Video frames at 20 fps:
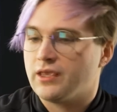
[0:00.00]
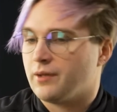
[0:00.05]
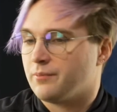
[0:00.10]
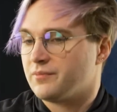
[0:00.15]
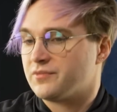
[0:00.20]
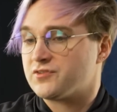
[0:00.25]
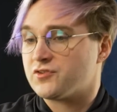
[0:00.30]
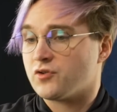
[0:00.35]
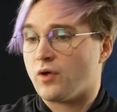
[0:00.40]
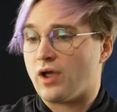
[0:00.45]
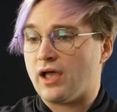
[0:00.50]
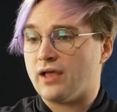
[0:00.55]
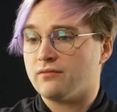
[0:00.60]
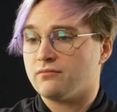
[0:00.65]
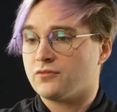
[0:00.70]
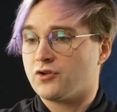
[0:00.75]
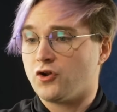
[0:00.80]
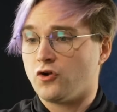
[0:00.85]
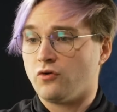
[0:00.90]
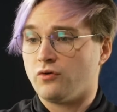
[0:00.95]
Yep. So
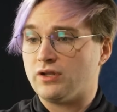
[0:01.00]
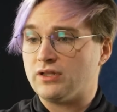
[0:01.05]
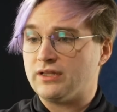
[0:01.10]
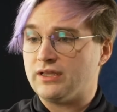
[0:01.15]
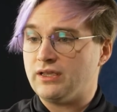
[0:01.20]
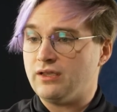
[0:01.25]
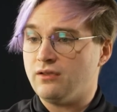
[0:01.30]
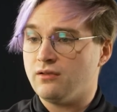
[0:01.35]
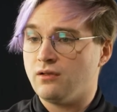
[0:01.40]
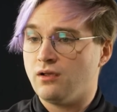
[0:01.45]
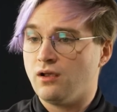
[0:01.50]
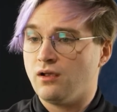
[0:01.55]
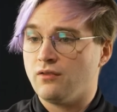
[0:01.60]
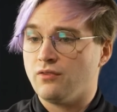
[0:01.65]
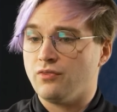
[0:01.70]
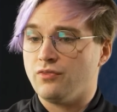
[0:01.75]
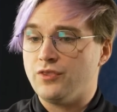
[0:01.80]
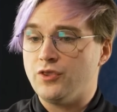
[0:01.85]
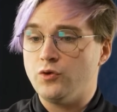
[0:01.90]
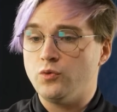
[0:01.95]
currently,
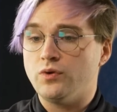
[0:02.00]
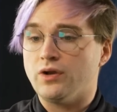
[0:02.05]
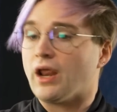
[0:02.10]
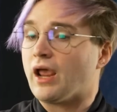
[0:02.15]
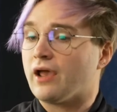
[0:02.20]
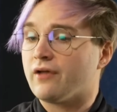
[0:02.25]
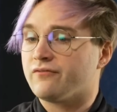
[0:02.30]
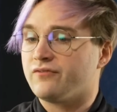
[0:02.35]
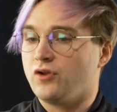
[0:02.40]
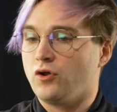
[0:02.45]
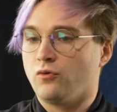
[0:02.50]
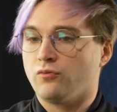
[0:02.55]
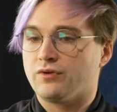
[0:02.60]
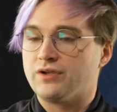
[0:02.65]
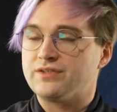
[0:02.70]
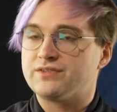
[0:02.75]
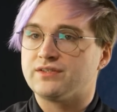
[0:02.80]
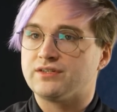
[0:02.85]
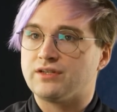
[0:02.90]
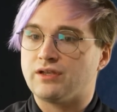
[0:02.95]
you would have no
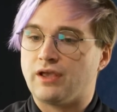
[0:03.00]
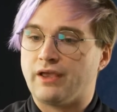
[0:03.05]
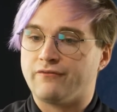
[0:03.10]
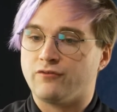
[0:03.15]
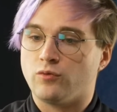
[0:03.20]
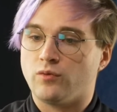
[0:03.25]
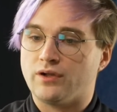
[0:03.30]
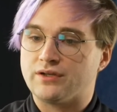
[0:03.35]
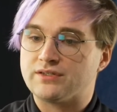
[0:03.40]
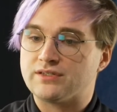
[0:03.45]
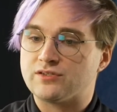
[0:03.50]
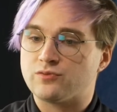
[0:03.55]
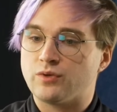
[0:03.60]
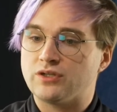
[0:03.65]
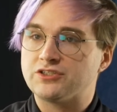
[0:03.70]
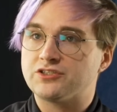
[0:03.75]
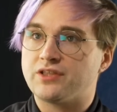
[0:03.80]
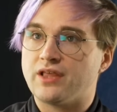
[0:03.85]
reason to ever want to switch